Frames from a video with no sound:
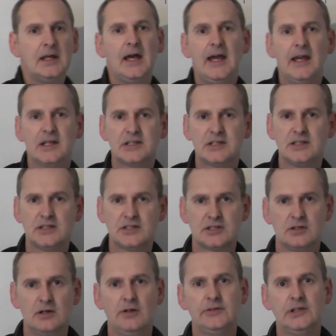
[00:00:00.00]

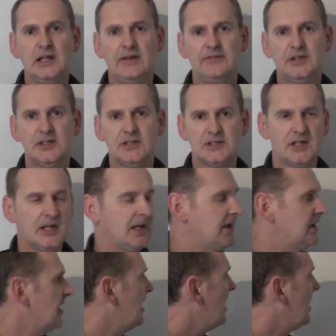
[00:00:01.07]
x's on the left-hand side